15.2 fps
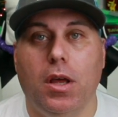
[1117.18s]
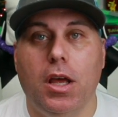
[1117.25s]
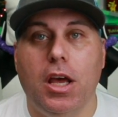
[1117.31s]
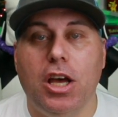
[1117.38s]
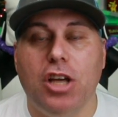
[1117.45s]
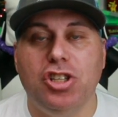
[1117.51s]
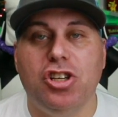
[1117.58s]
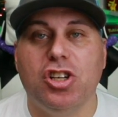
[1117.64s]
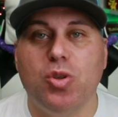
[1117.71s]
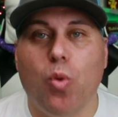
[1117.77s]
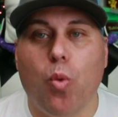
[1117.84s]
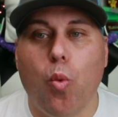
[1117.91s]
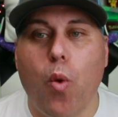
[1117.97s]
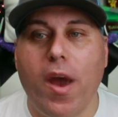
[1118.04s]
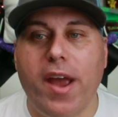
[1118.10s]
just
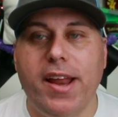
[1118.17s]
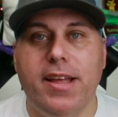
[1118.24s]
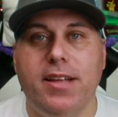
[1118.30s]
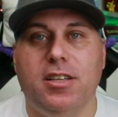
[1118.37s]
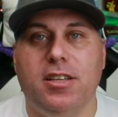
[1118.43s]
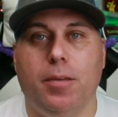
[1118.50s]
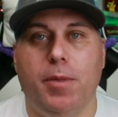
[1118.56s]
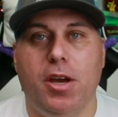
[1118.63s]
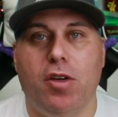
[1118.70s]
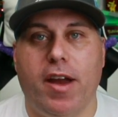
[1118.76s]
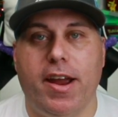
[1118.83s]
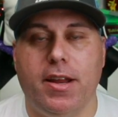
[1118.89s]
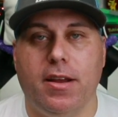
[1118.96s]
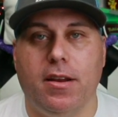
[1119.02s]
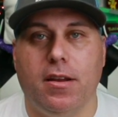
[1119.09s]
waiting to be
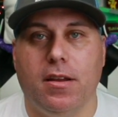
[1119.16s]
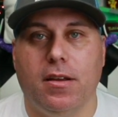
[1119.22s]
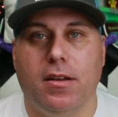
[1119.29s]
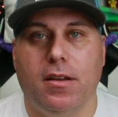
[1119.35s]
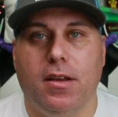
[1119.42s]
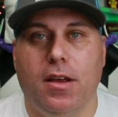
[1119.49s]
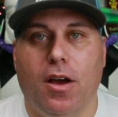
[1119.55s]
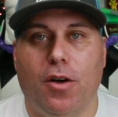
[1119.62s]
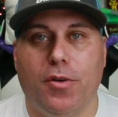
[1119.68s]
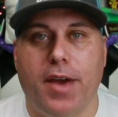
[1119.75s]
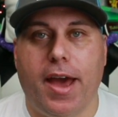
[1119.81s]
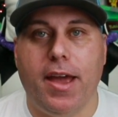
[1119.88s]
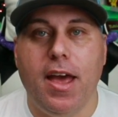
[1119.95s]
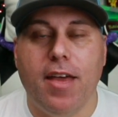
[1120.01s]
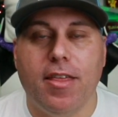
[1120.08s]
graded.
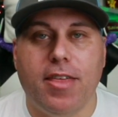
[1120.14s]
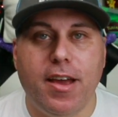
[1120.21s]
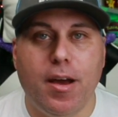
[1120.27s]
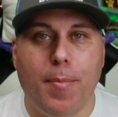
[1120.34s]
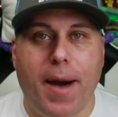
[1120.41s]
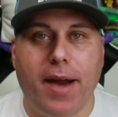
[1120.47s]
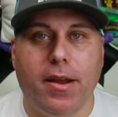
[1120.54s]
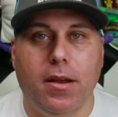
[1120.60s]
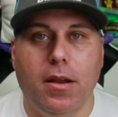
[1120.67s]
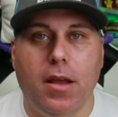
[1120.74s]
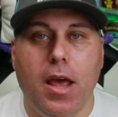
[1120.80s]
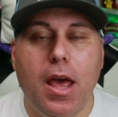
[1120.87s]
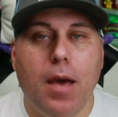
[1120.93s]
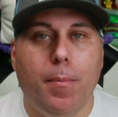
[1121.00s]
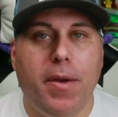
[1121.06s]
Okay, think about it.
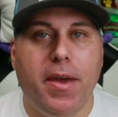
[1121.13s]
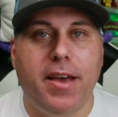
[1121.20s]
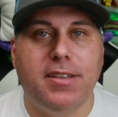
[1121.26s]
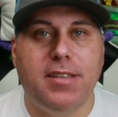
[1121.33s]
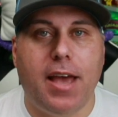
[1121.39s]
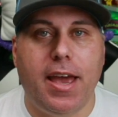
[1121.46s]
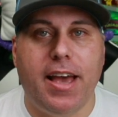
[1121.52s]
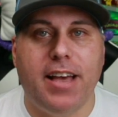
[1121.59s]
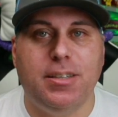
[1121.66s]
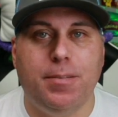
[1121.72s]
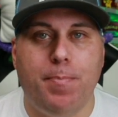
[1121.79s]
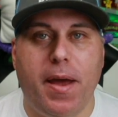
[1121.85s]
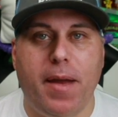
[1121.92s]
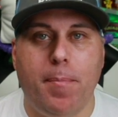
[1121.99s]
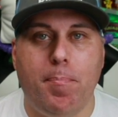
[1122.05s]
PSA has
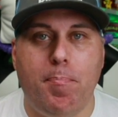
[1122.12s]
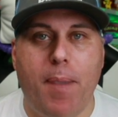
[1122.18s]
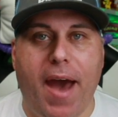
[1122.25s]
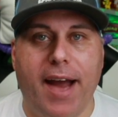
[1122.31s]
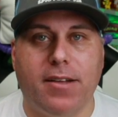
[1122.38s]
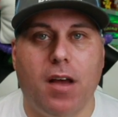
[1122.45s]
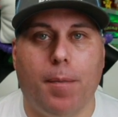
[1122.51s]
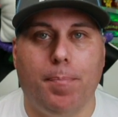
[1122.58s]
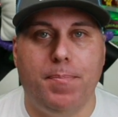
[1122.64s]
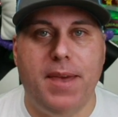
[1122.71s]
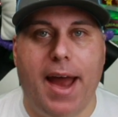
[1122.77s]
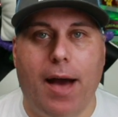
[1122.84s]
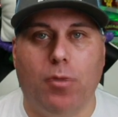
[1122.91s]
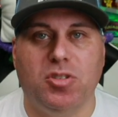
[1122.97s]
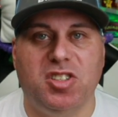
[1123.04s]
been backed up
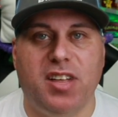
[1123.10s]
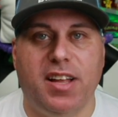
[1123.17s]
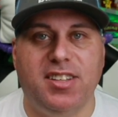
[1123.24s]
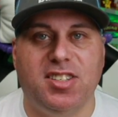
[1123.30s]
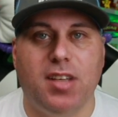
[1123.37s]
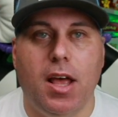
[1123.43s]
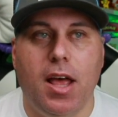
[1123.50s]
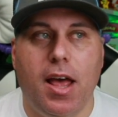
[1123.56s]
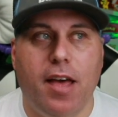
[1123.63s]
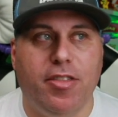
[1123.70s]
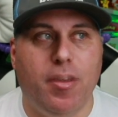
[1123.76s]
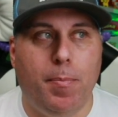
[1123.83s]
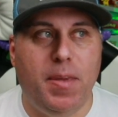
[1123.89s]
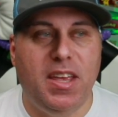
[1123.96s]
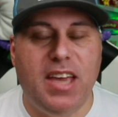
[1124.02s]
now since
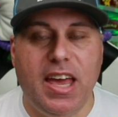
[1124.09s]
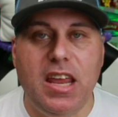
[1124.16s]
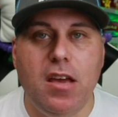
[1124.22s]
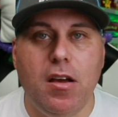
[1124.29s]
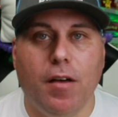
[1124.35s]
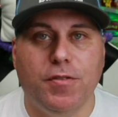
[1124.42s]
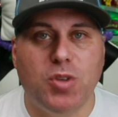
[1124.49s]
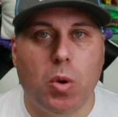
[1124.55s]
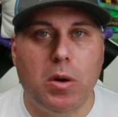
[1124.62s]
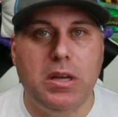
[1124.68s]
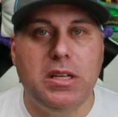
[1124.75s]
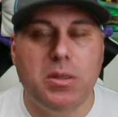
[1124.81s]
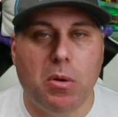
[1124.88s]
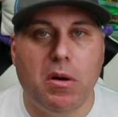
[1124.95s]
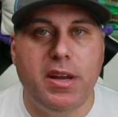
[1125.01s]
the beginning of
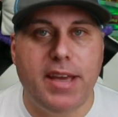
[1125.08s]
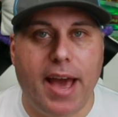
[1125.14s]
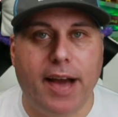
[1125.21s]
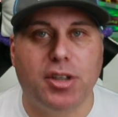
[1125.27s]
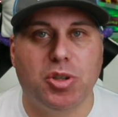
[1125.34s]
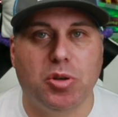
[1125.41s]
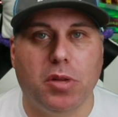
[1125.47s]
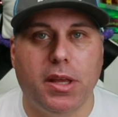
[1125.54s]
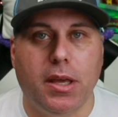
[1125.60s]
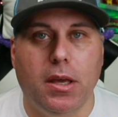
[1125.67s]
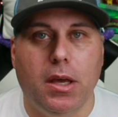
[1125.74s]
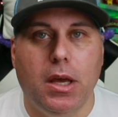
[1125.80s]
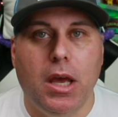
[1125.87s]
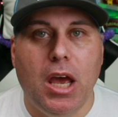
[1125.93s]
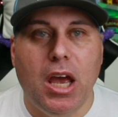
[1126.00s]
2020, actually.
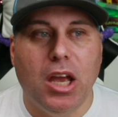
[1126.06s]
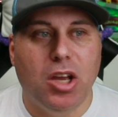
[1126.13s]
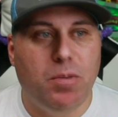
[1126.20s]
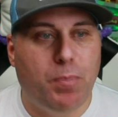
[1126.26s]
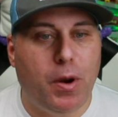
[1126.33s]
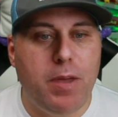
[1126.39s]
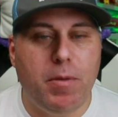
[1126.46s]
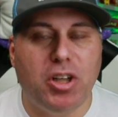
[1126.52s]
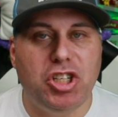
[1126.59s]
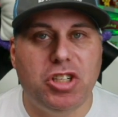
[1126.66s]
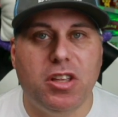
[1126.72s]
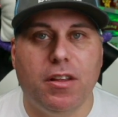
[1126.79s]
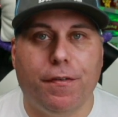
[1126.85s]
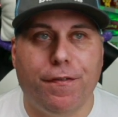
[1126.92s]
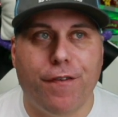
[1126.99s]
Pretty much
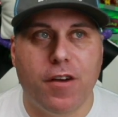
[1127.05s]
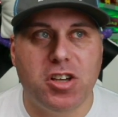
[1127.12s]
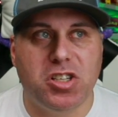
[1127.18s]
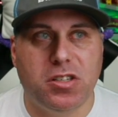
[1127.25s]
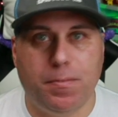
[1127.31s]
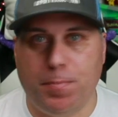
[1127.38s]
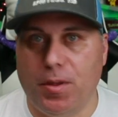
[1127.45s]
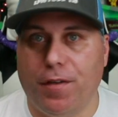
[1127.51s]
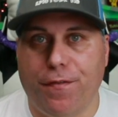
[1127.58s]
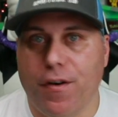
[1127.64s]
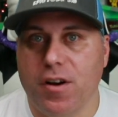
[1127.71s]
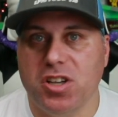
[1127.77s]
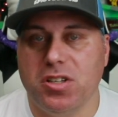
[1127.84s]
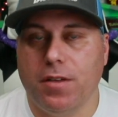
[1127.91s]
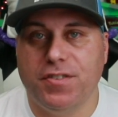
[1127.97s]
the
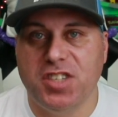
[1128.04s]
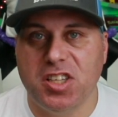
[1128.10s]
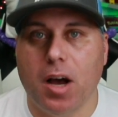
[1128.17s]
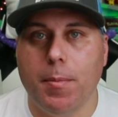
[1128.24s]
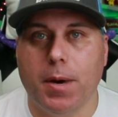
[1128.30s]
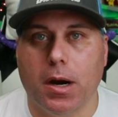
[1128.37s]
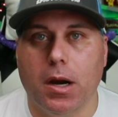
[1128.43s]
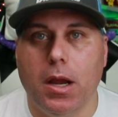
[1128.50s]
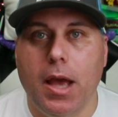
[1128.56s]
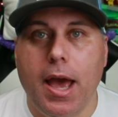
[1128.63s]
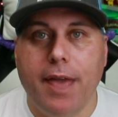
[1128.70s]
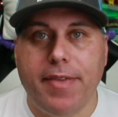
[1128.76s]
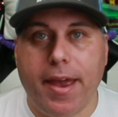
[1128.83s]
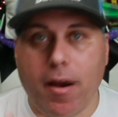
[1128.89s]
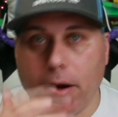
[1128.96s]
first of summer,
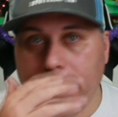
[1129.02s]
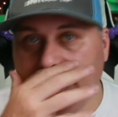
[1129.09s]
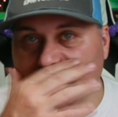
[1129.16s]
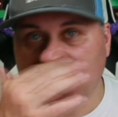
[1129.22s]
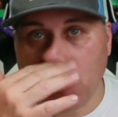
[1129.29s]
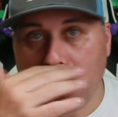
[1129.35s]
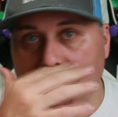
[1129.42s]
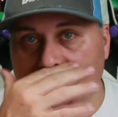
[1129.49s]
they already had started